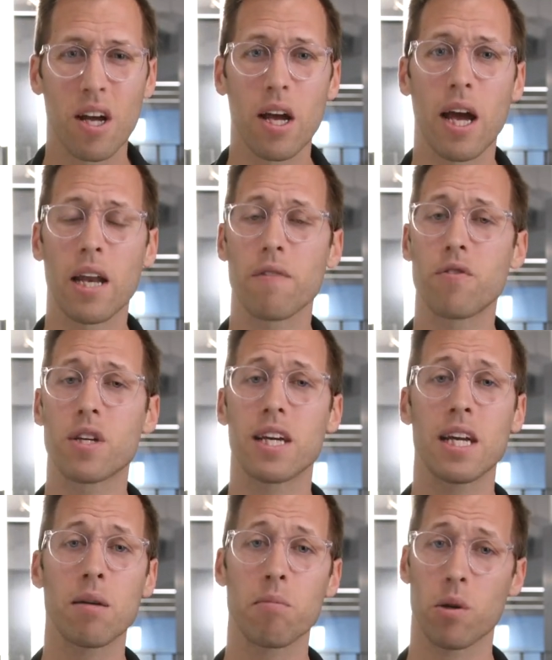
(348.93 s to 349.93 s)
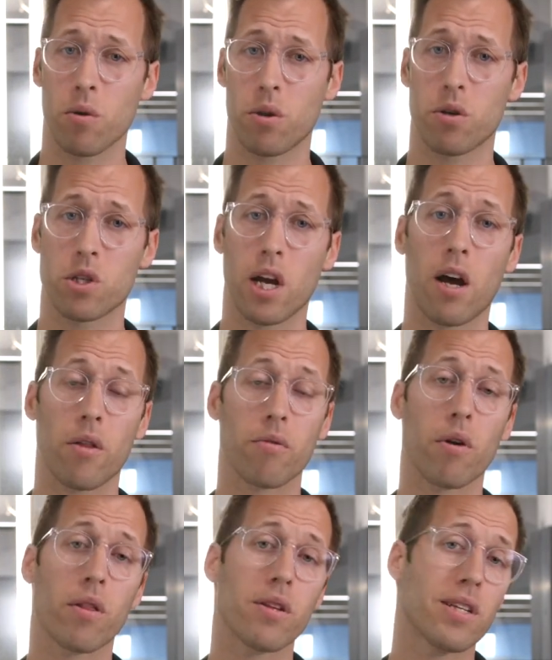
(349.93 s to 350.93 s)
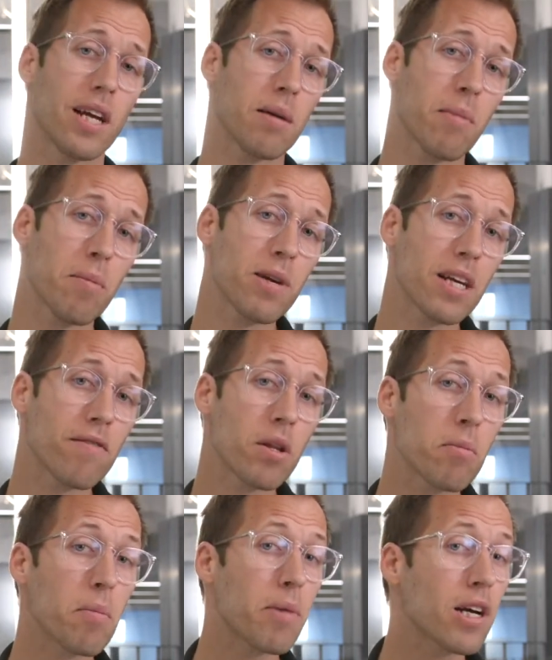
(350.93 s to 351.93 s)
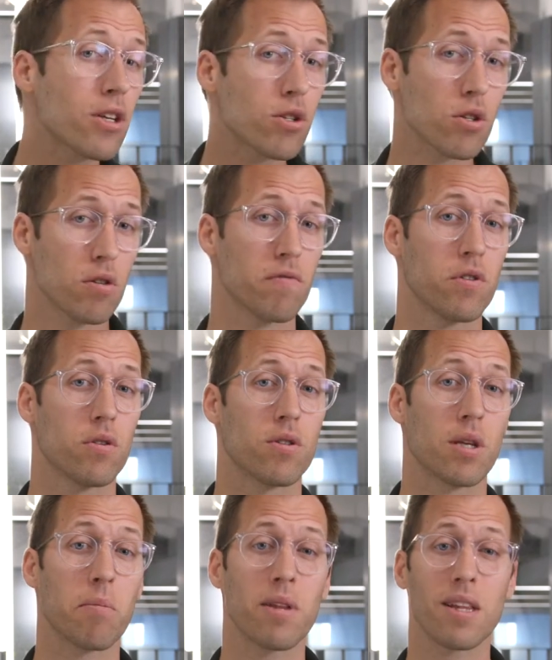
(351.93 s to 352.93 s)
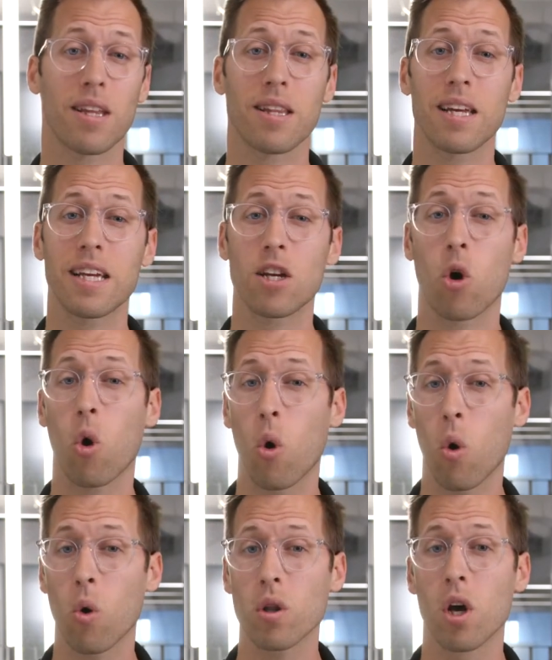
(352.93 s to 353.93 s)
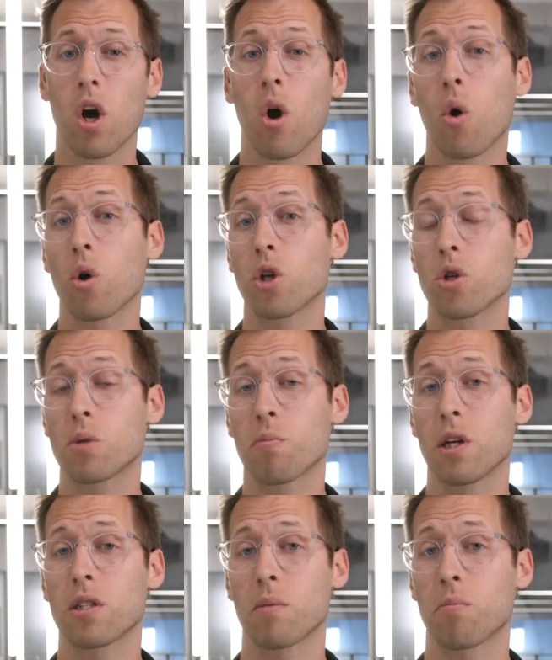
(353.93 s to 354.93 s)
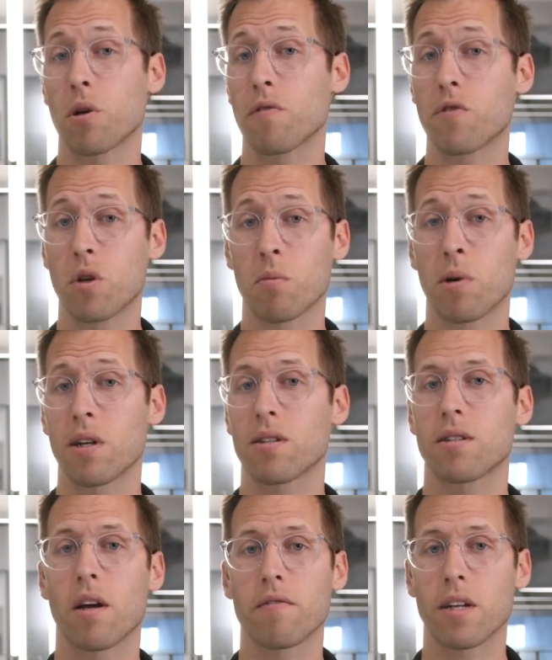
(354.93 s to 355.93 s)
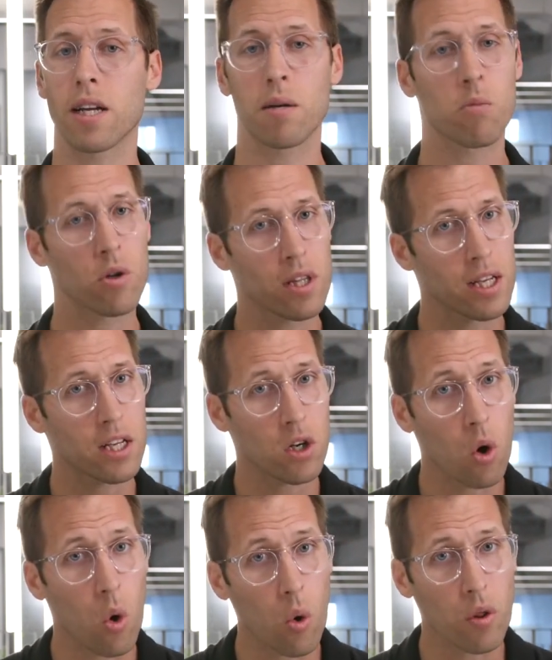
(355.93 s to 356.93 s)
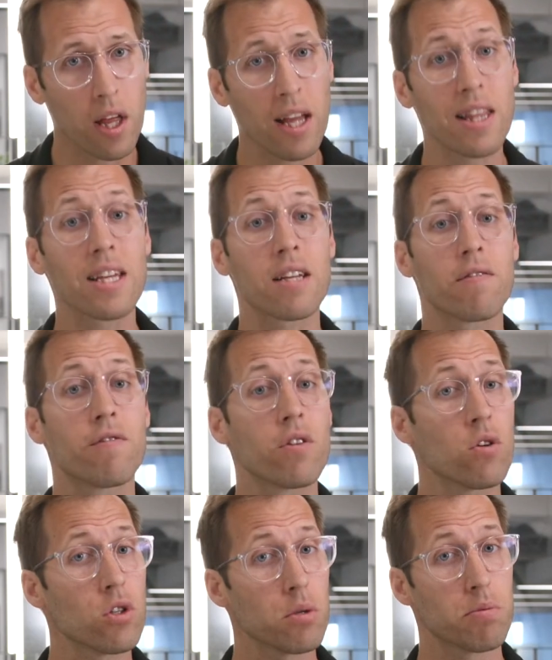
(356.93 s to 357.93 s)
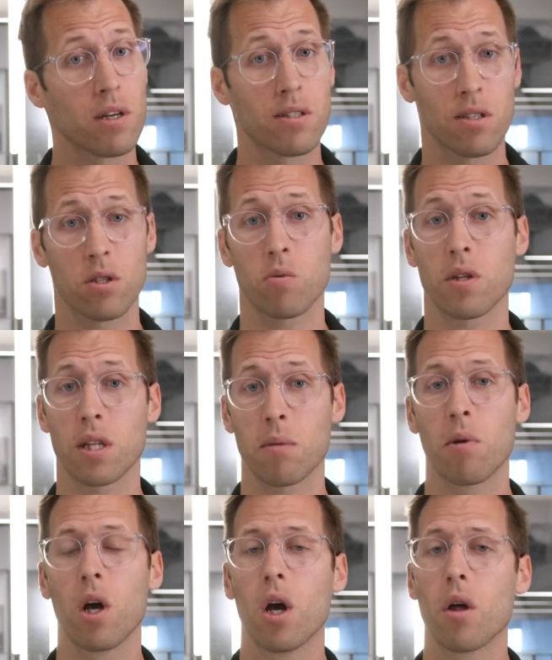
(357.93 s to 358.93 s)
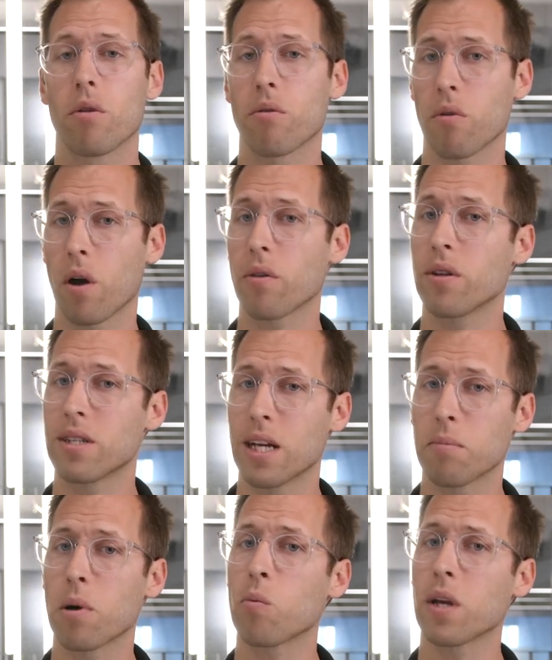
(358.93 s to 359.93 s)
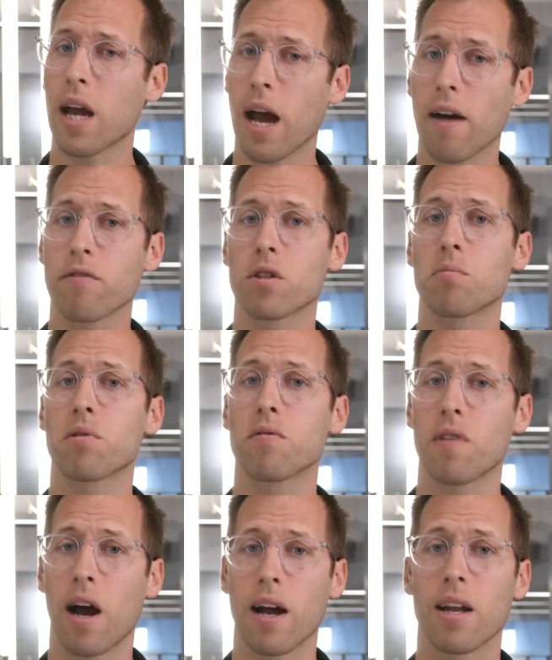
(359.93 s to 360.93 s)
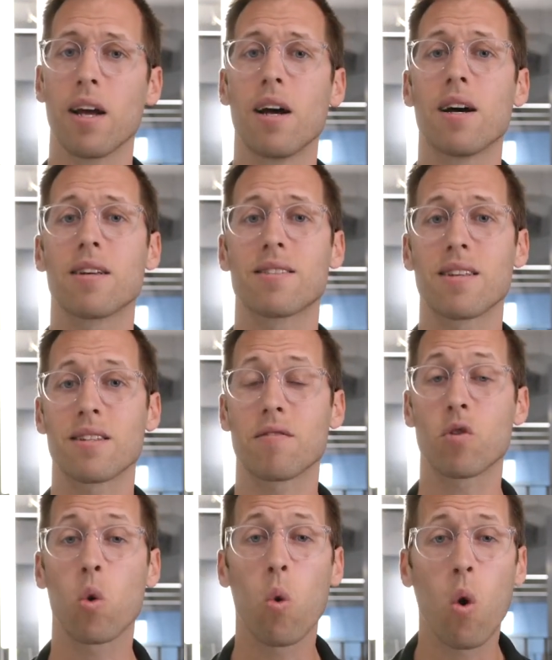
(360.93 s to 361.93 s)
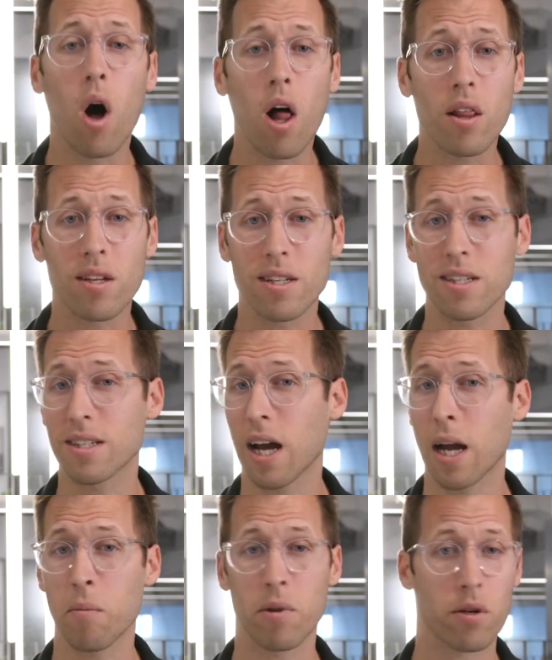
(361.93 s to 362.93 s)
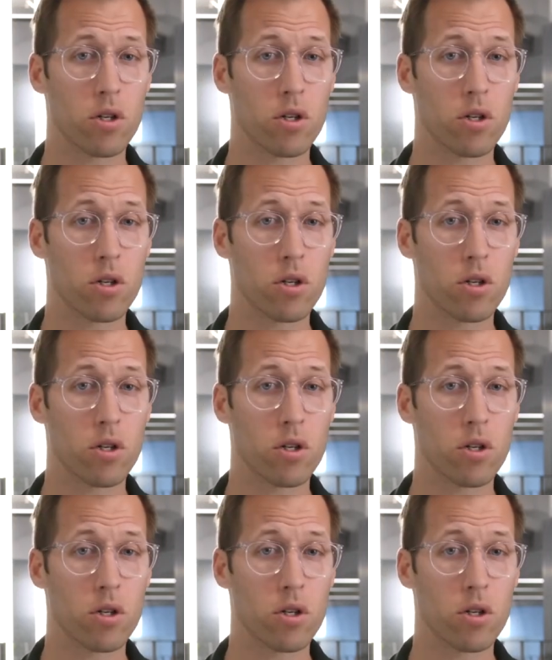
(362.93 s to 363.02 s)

And if you can't be with your child throughout the day, maybe give them a picture of you, something that they can hold, or you spray some perfume on a stuffed animal and they can hold that and they can feel your presence with them throughout the day. But we have to provide a sense of quality time with our